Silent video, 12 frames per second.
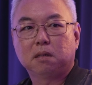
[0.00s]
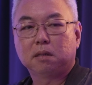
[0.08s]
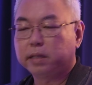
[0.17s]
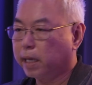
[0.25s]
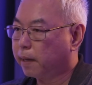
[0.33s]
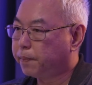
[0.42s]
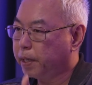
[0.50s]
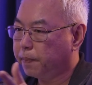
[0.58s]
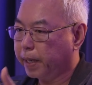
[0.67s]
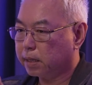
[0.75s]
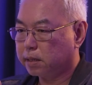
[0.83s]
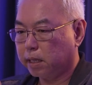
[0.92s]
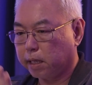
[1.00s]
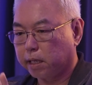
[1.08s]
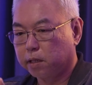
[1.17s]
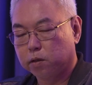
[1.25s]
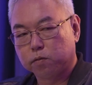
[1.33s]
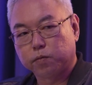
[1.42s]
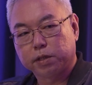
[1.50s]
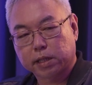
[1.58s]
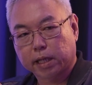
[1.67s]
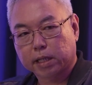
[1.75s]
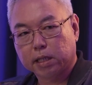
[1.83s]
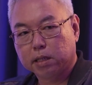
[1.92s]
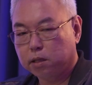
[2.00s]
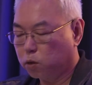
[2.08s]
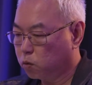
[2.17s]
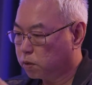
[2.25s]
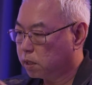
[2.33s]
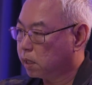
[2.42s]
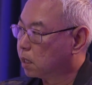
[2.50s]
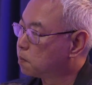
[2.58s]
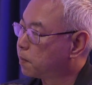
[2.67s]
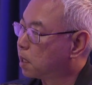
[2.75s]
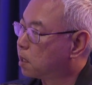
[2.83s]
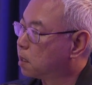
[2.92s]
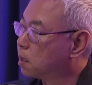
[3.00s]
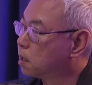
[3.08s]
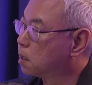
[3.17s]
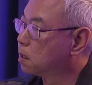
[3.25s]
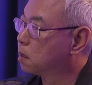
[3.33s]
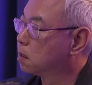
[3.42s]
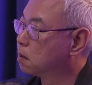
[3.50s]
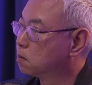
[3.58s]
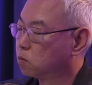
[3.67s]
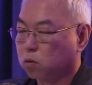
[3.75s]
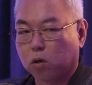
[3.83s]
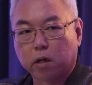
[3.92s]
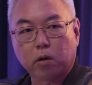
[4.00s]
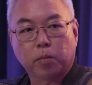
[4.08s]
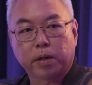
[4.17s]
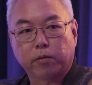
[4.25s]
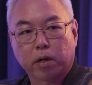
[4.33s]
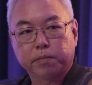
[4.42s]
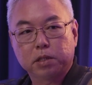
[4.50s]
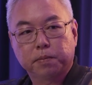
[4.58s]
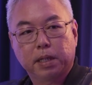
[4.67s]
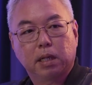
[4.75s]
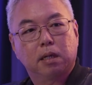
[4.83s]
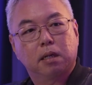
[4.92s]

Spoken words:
Then I bring back, then I can recycle, use it as to collect all my rubbish, ma.